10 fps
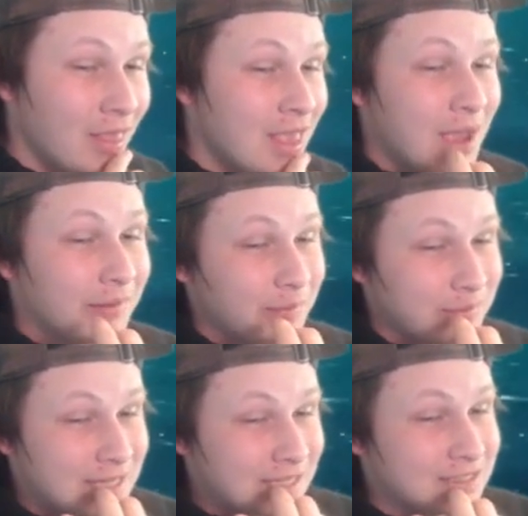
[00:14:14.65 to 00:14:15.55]
I'm going to
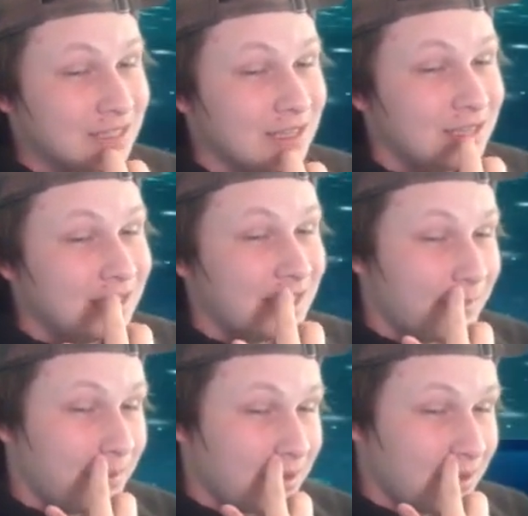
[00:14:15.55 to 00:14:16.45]
protect, get
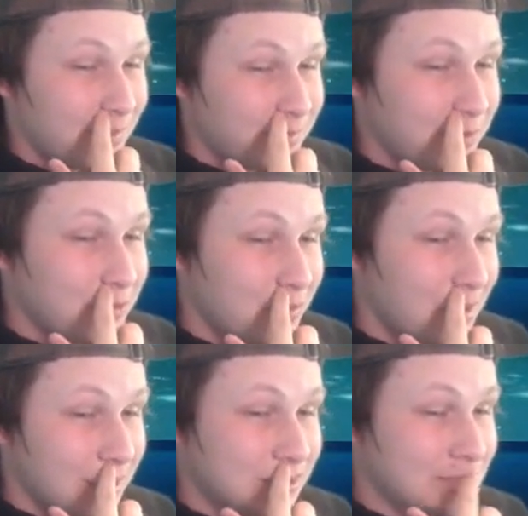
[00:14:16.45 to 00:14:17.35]
back up to
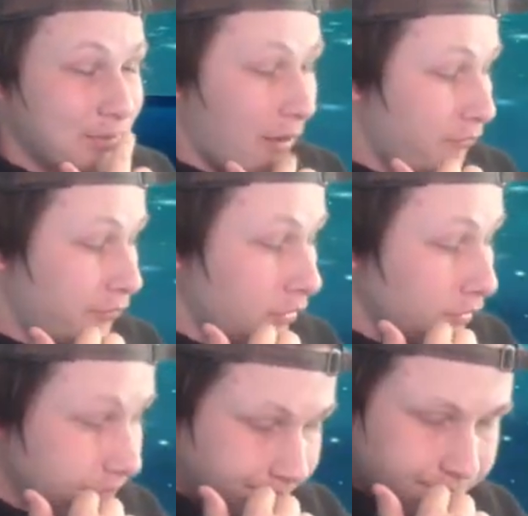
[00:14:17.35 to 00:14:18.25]
uh, just about
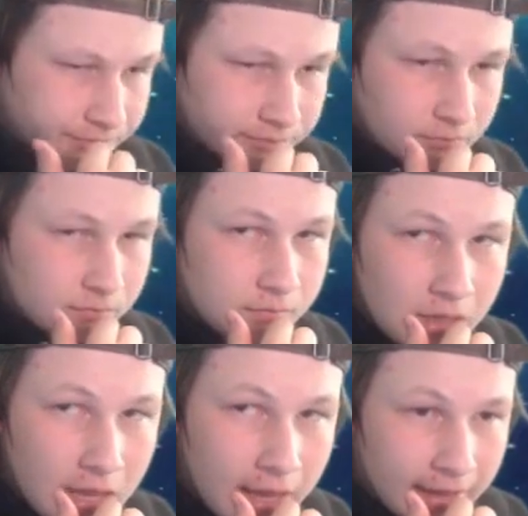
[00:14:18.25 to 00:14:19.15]
full,
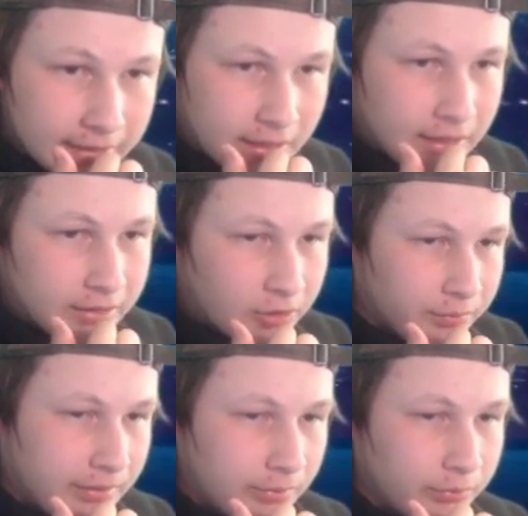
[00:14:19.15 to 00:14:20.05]
and uh, you know
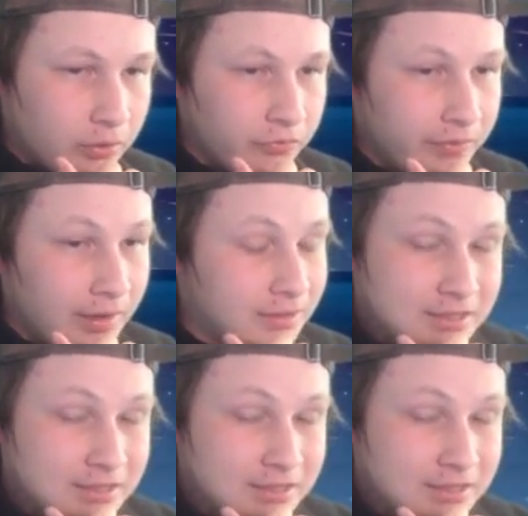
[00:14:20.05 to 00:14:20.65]
be able to go from there.